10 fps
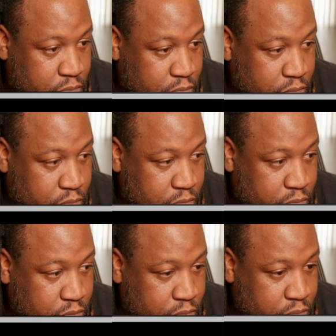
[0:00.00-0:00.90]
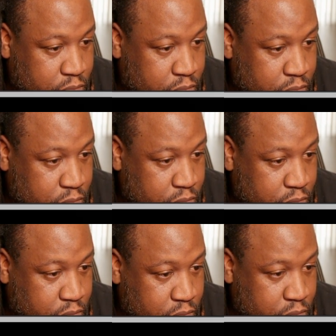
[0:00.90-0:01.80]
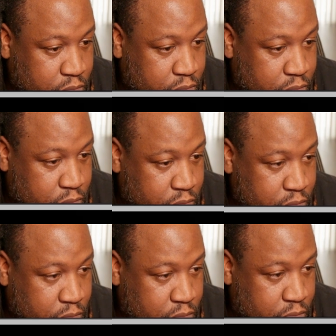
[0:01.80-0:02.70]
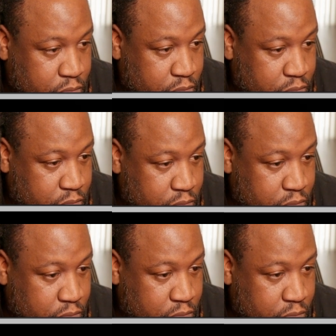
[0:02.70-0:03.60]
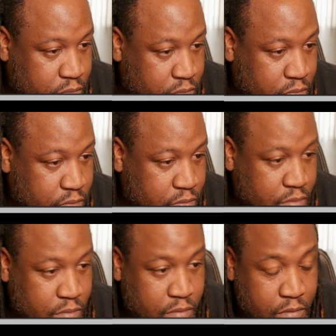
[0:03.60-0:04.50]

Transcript: (silence)